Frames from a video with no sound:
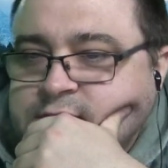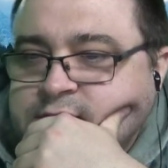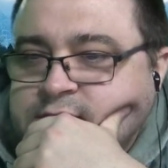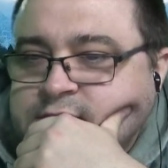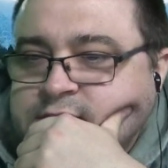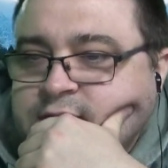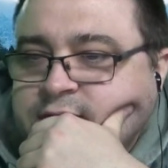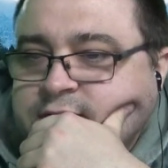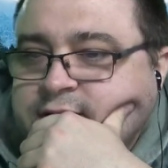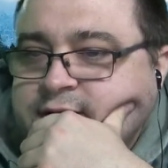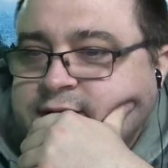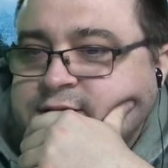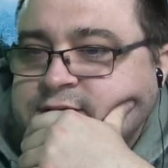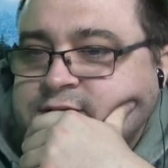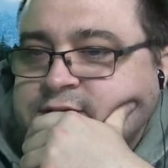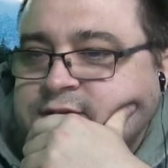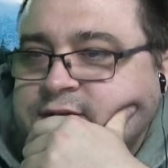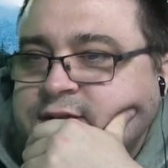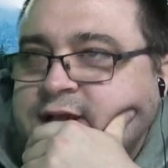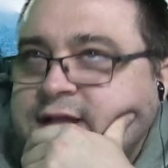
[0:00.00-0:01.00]
Alright,
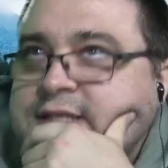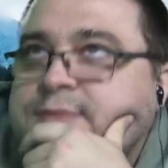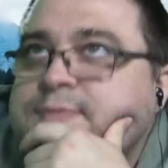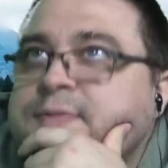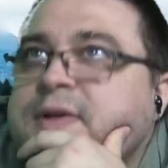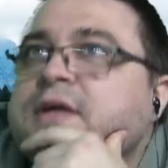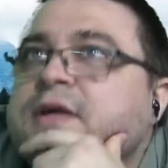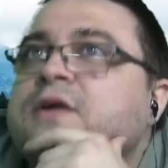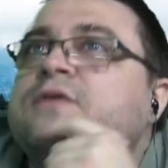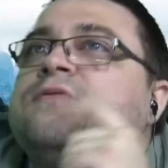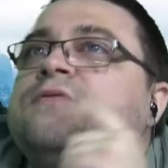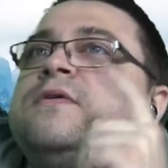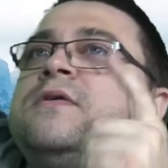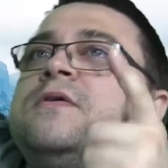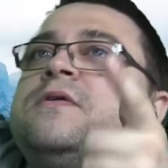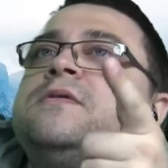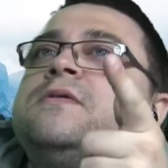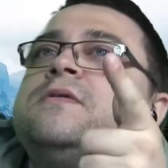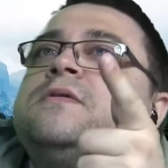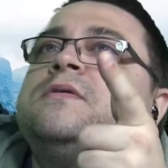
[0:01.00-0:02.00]
so that's
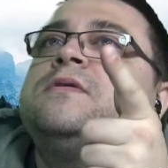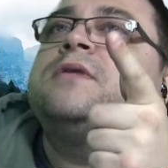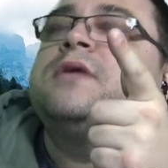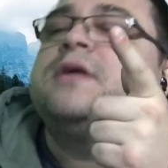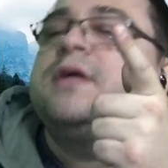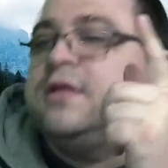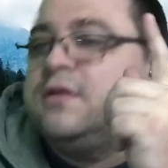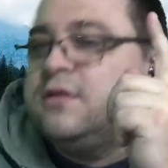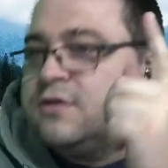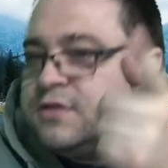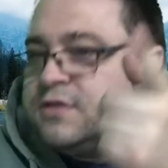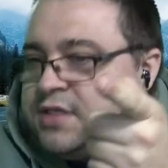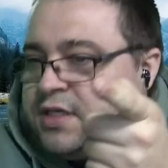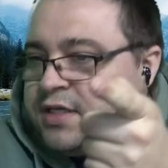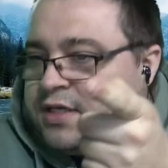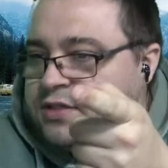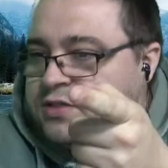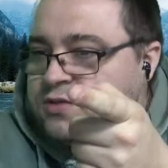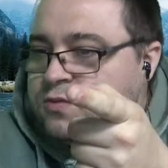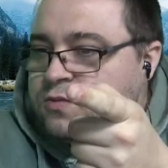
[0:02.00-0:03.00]
microphone, and it looks like
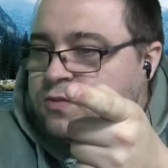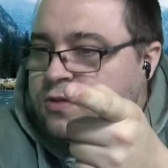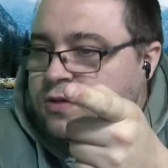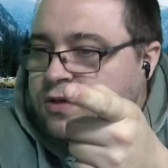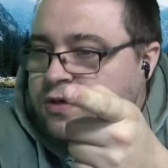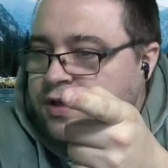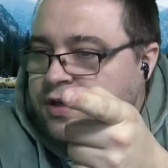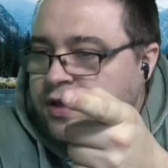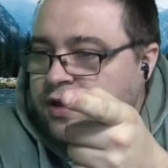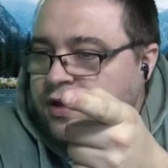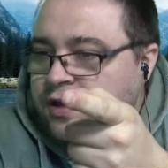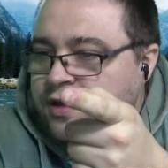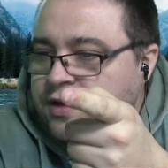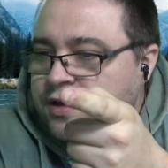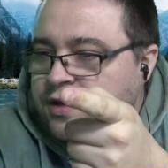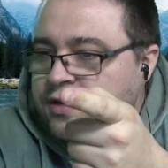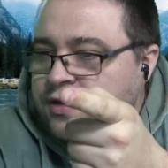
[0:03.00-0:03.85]
it's working.